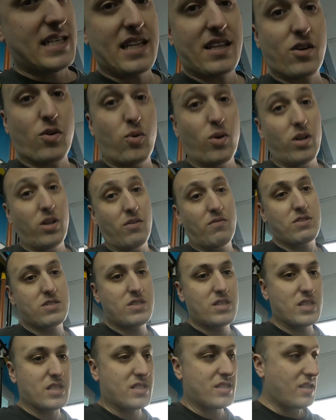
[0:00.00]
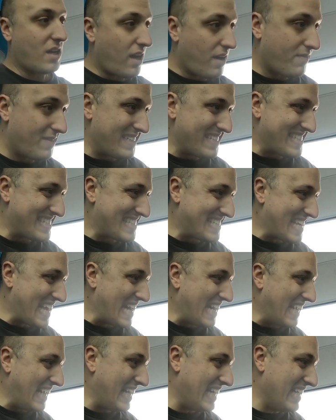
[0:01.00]
set the coilovers to the softest
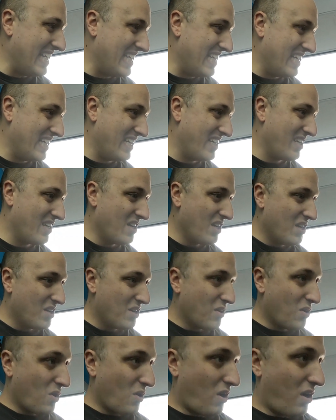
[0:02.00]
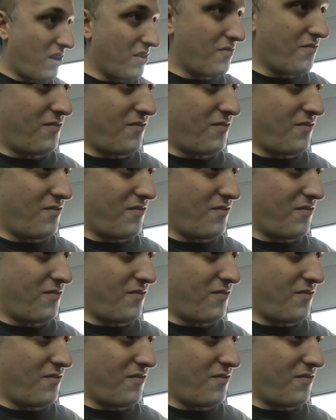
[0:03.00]
setting. I'll